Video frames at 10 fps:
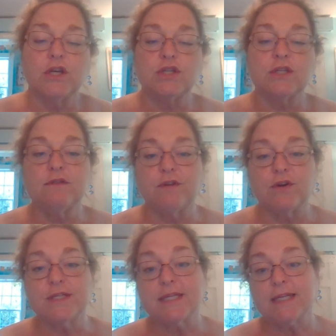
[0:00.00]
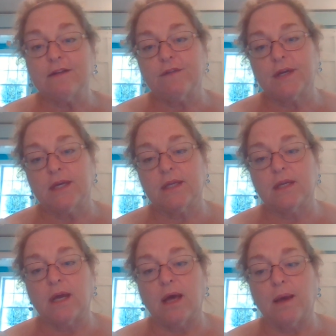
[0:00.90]
She's a very significant
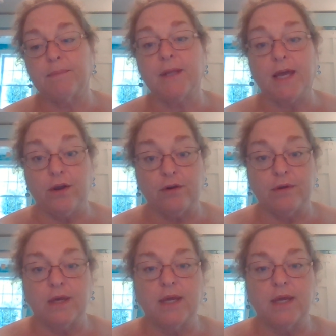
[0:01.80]
uh, player